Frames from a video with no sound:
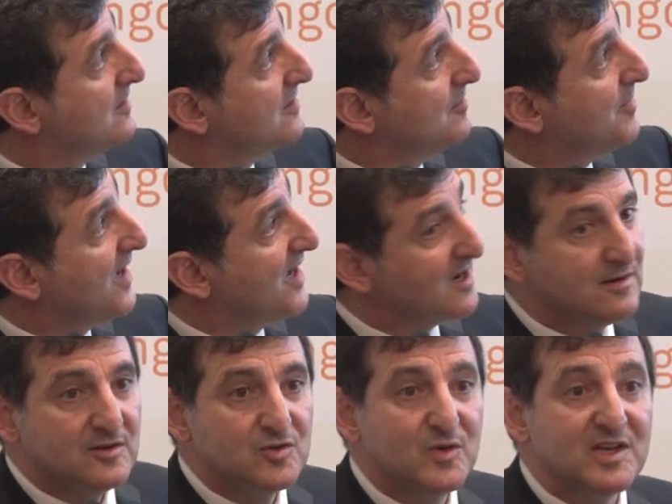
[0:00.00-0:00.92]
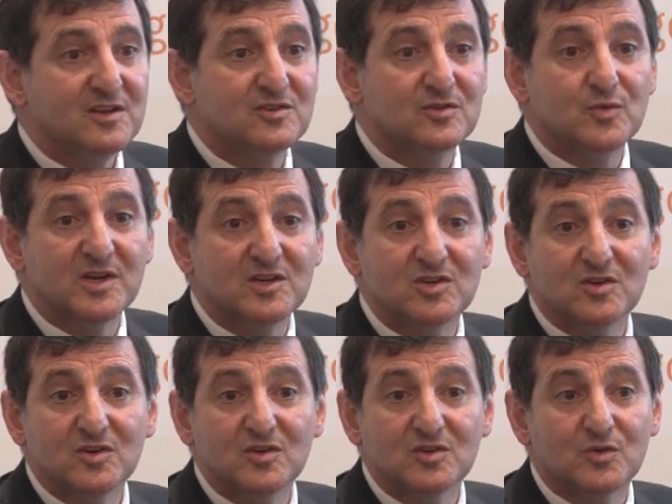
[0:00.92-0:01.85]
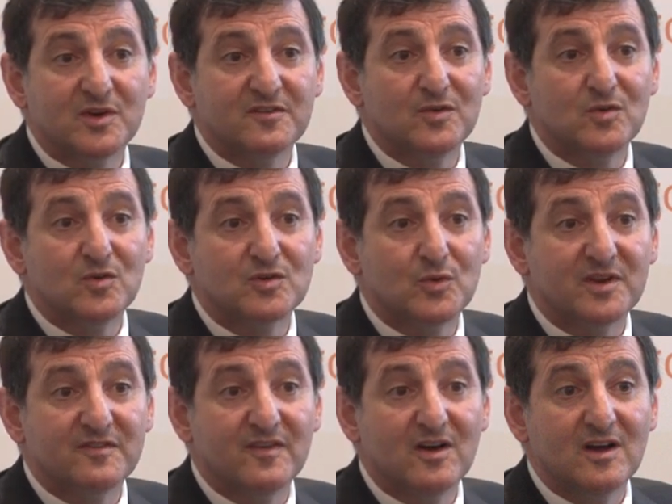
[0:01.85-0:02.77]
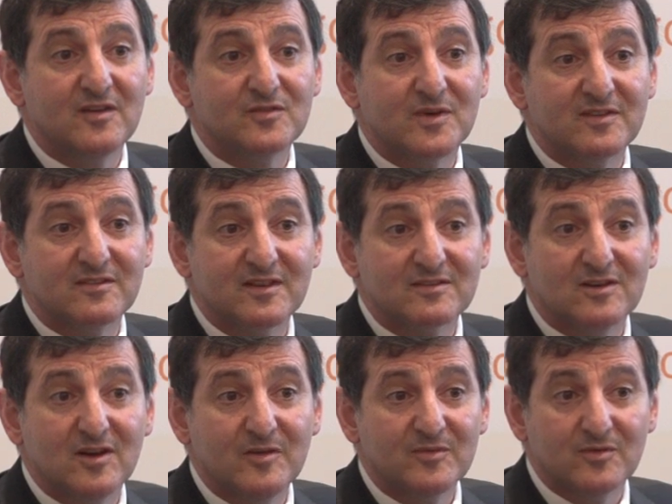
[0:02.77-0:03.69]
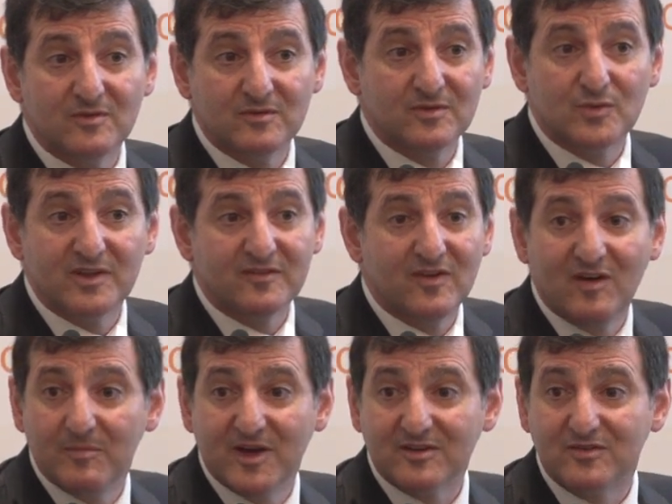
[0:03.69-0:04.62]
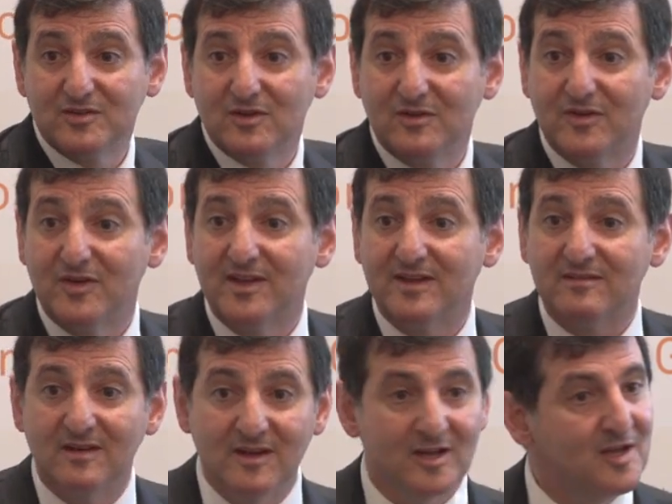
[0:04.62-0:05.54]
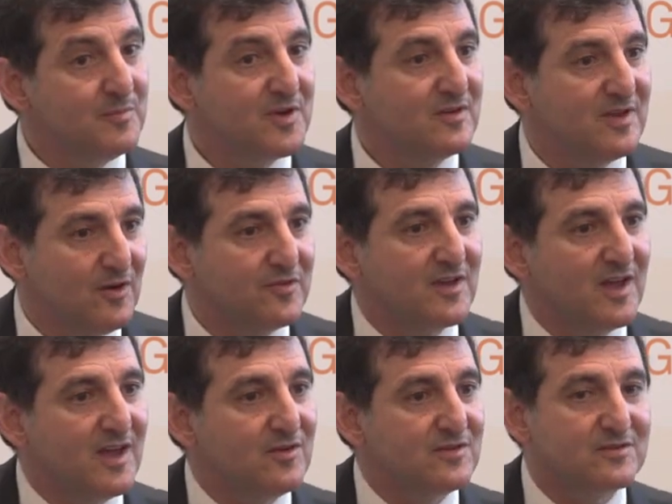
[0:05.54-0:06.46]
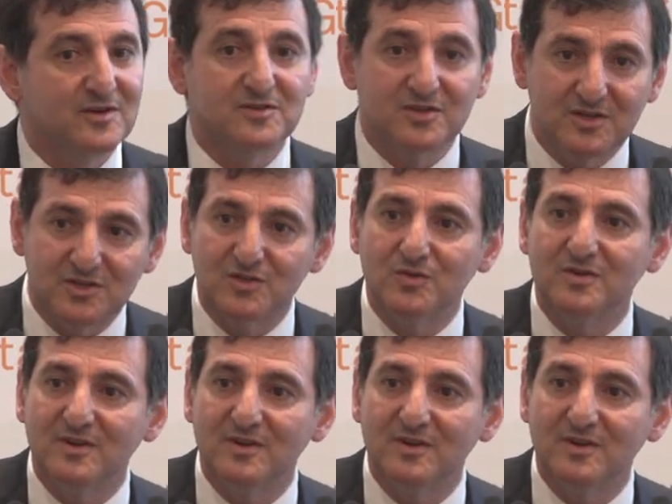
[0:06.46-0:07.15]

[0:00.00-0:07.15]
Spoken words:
you're paying 20, 22, 24, 25, 26 times, or $25 for a dollar of earnings, because healthcare is a traditional